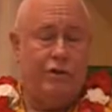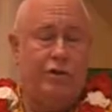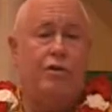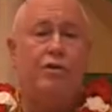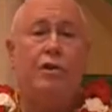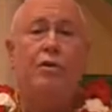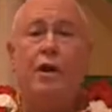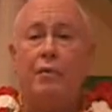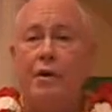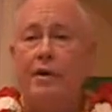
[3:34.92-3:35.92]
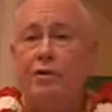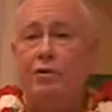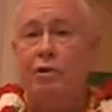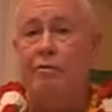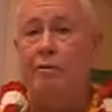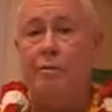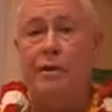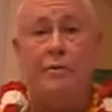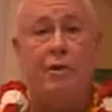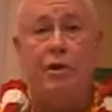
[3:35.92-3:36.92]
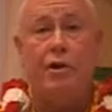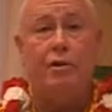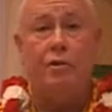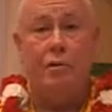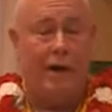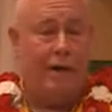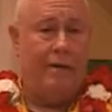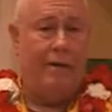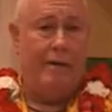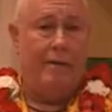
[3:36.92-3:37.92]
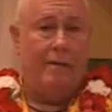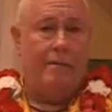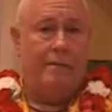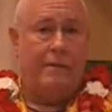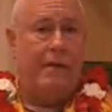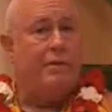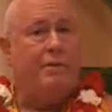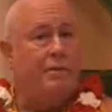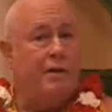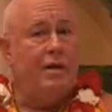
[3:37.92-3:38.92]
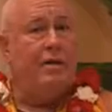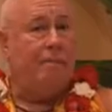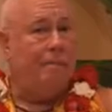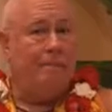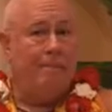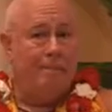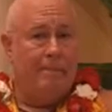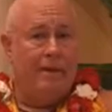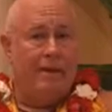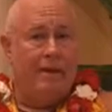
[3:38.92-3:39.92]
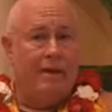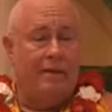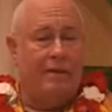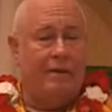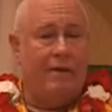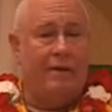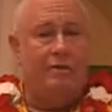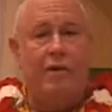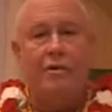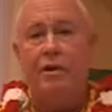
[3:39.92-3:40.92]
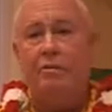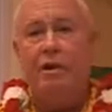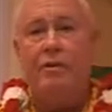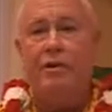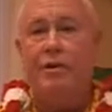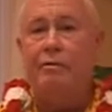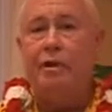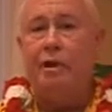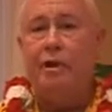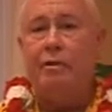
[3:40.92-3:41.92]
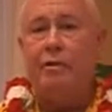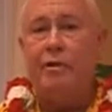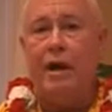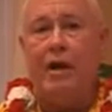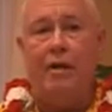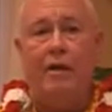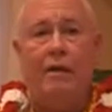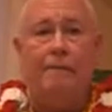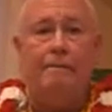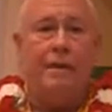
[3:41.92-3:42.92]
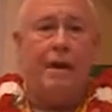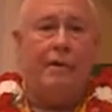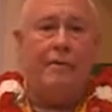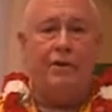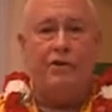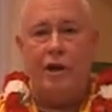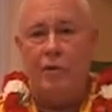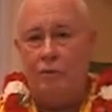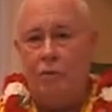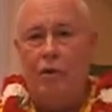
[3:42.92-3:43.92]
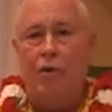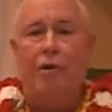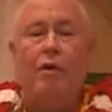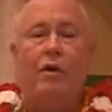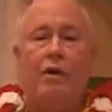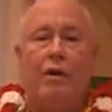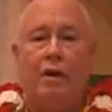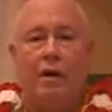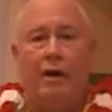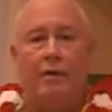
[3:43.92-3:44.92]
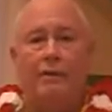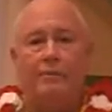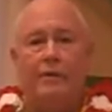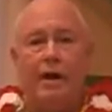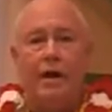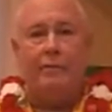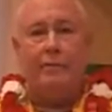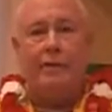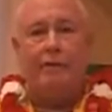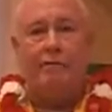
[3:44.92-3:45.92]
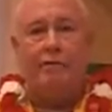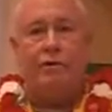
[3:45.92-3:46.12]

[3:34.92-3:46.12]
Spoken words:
just so that we can serve him in a particular way. And that's up to him. It's very, very difficult to tell beyond the general type of